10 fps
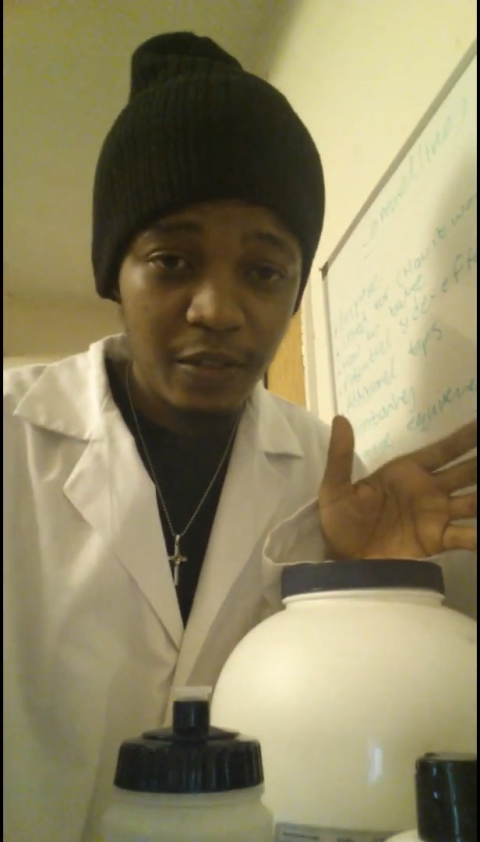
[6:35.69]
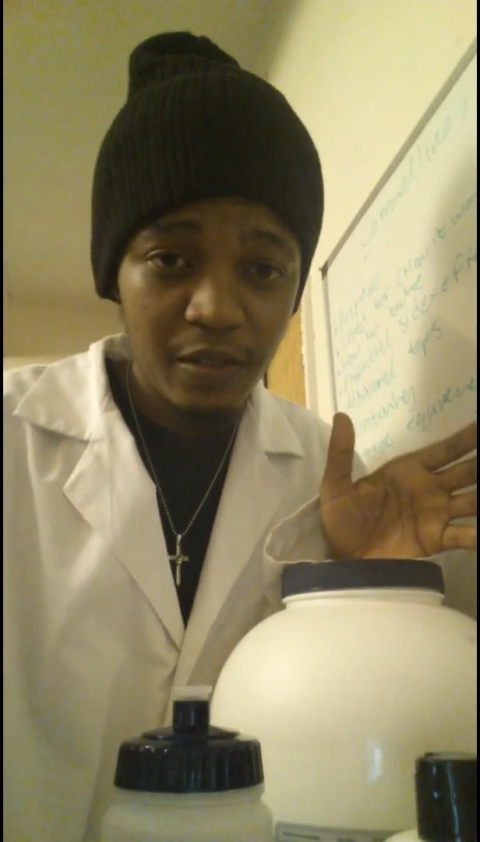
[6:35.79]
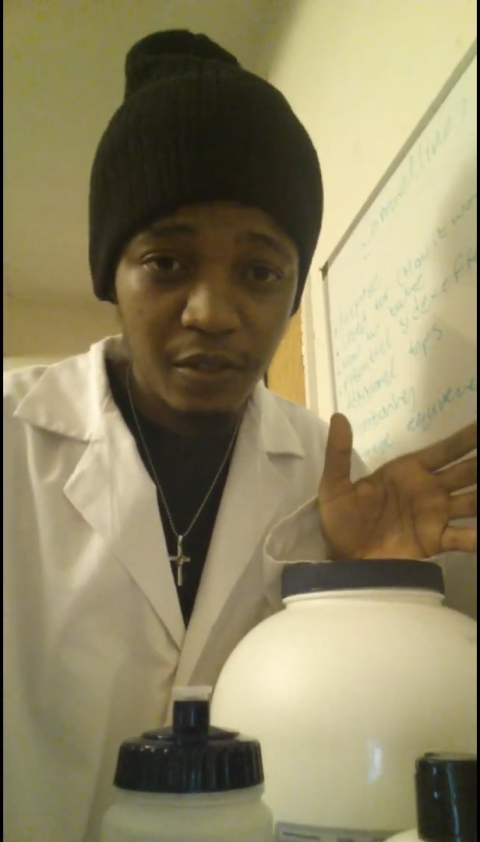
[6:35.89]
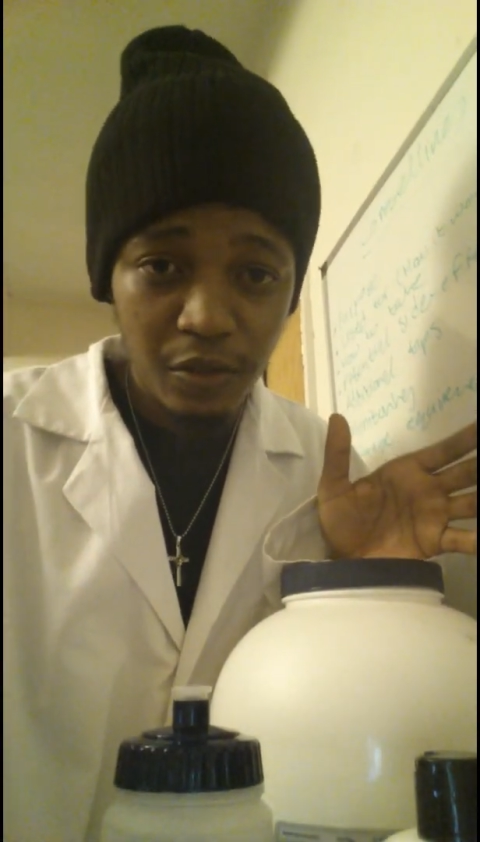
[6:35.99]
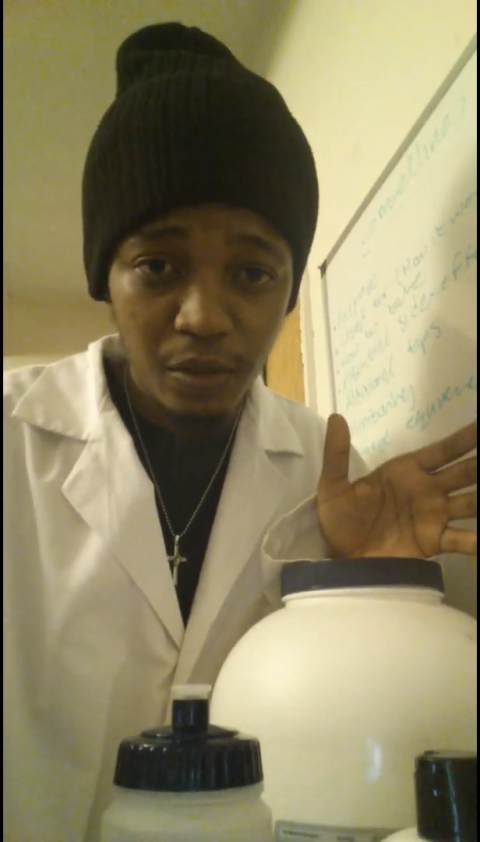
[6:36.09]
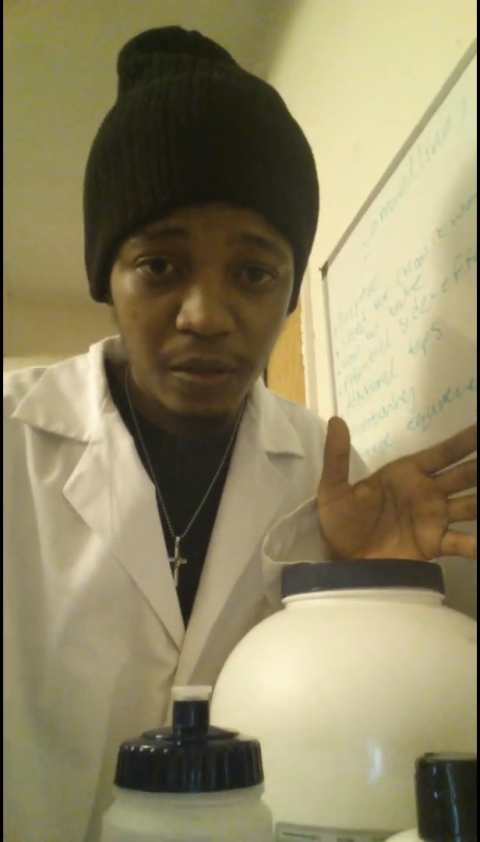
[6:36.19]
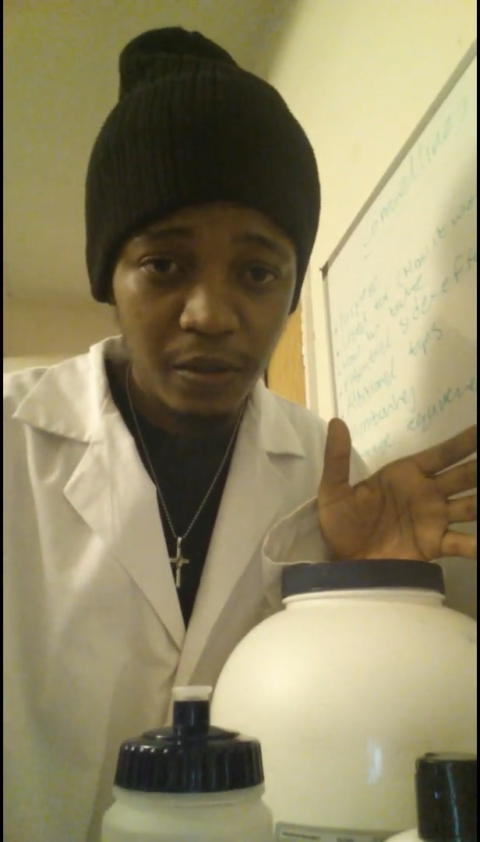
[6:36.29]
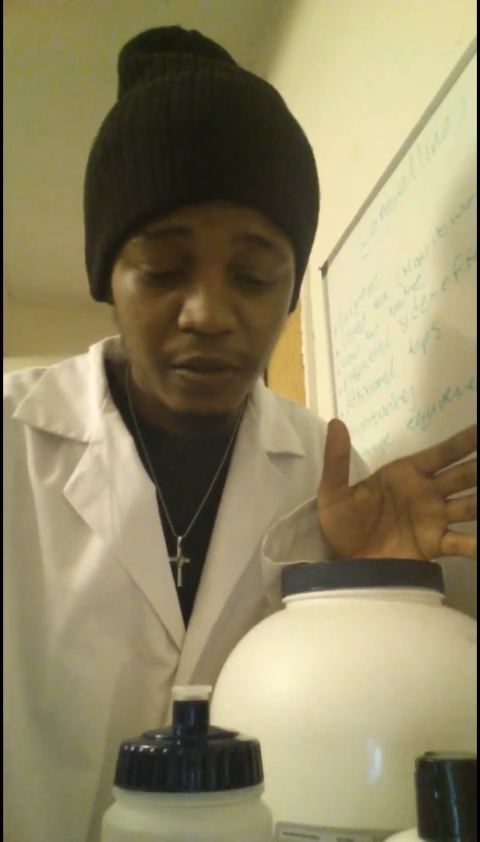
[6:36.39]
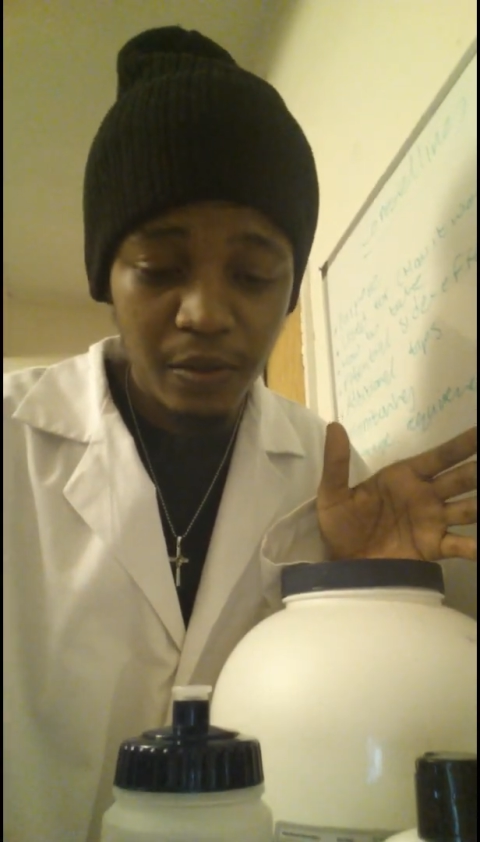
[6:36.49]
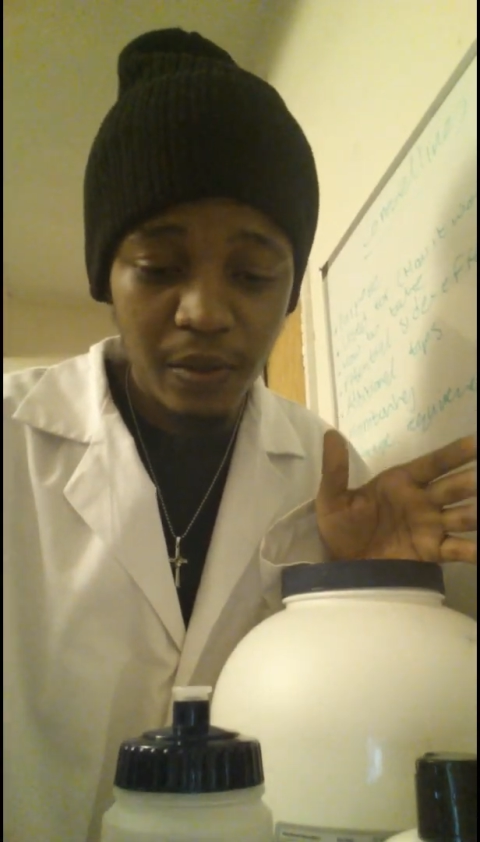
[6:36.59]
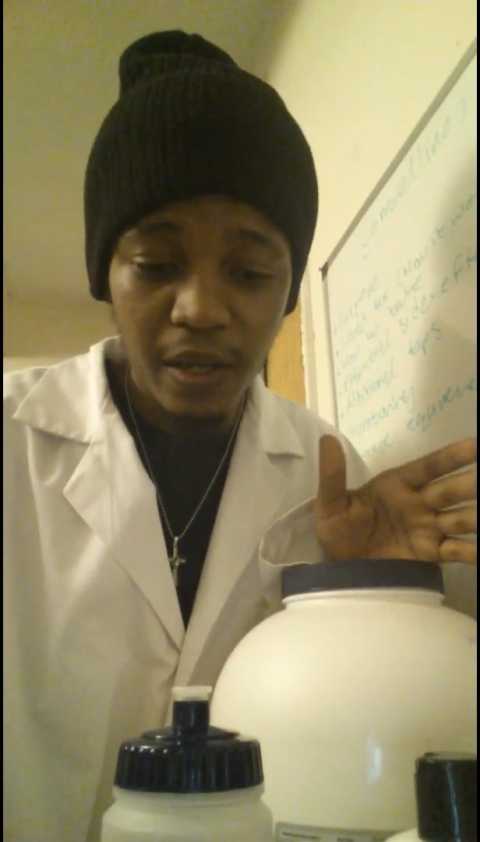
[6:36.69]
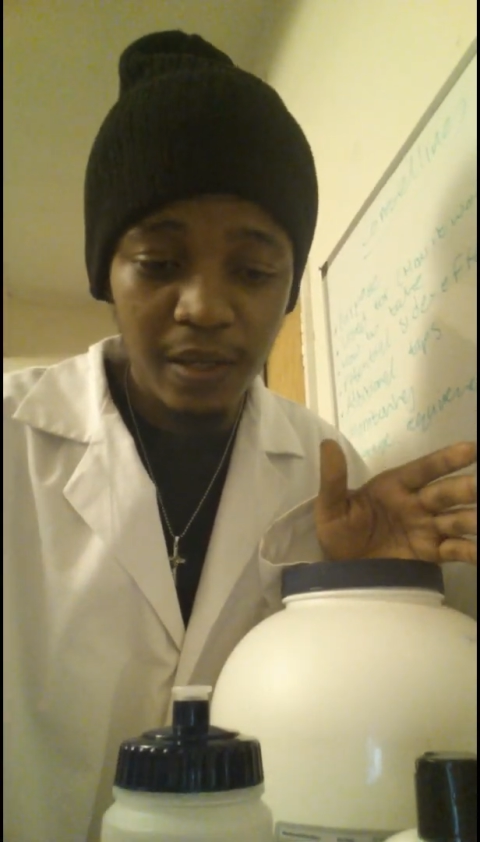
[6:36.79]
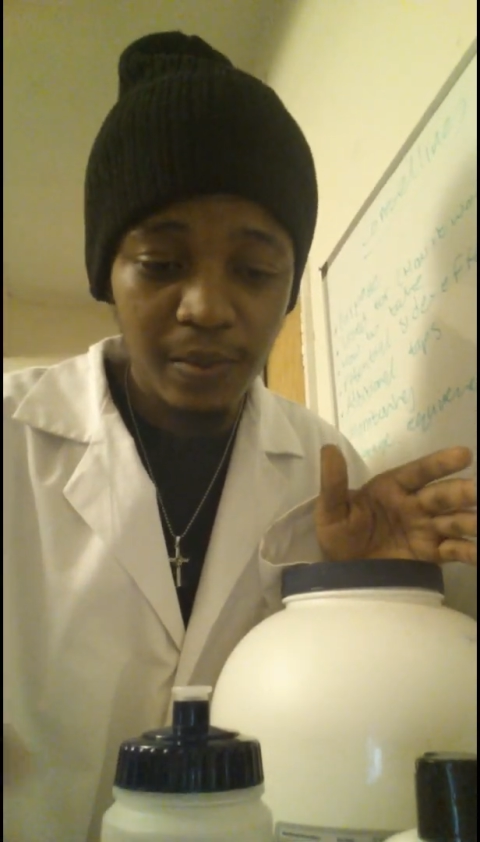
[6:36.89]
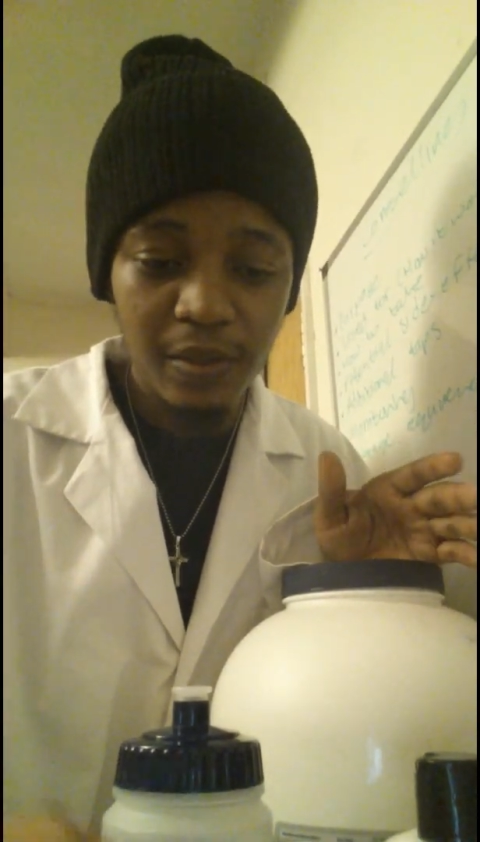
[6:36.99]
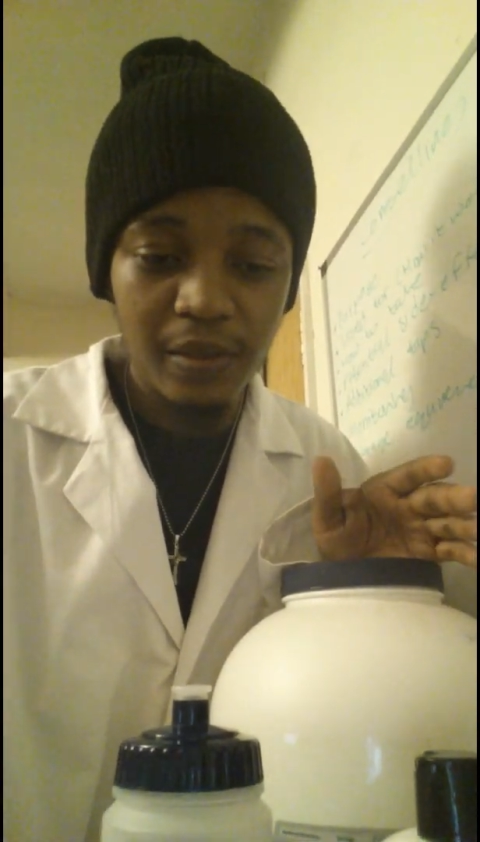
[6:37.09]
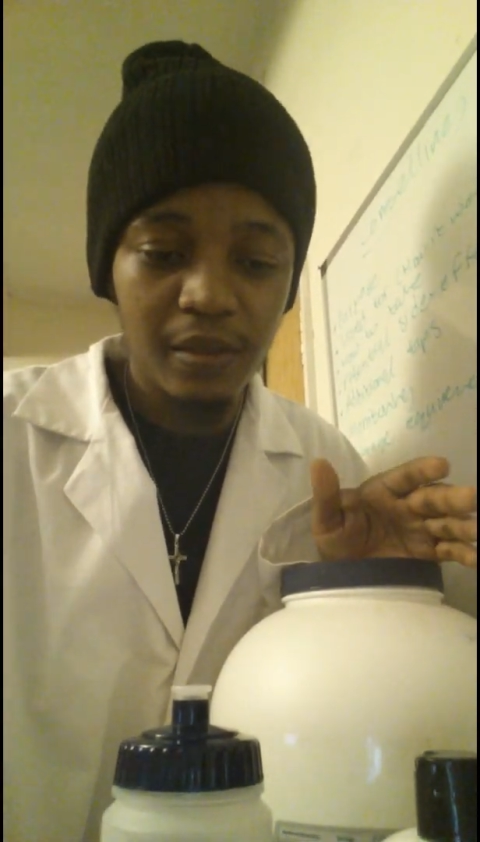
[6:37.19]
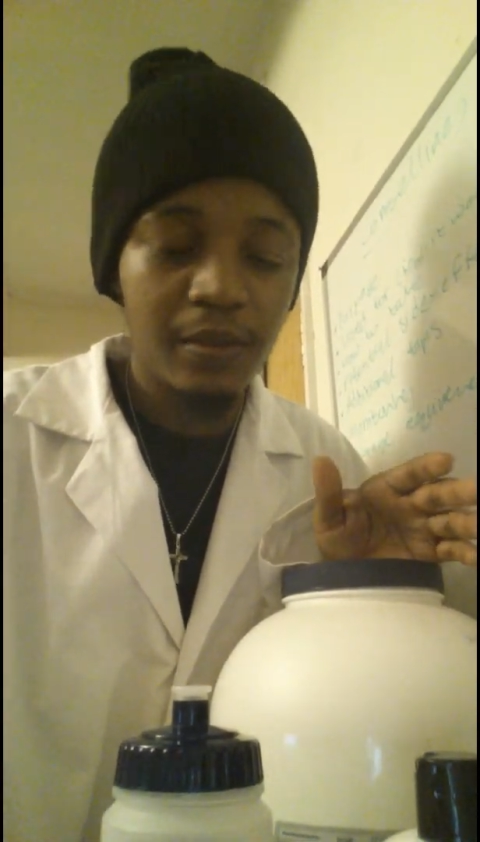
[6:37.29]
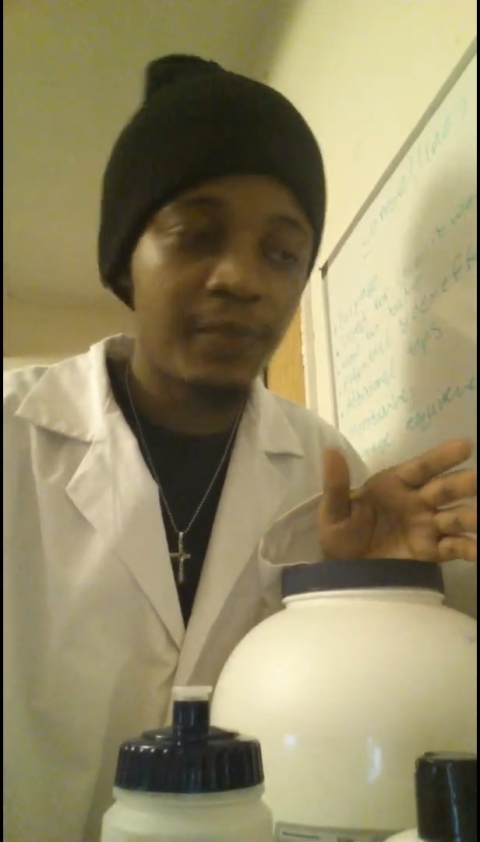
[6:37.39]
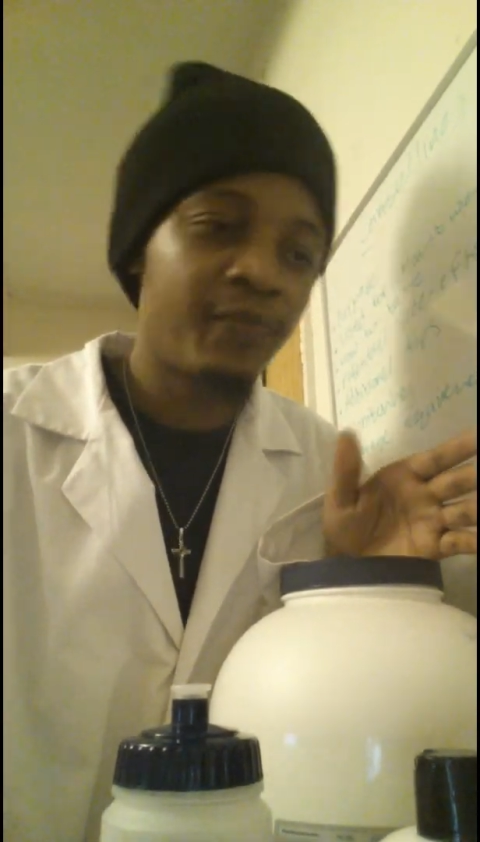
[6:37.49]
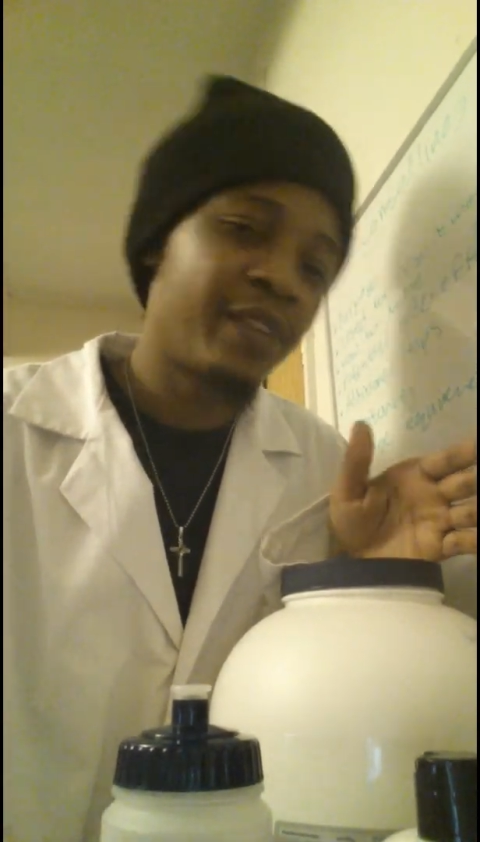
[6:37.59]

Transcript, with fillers: which is the storage requirements.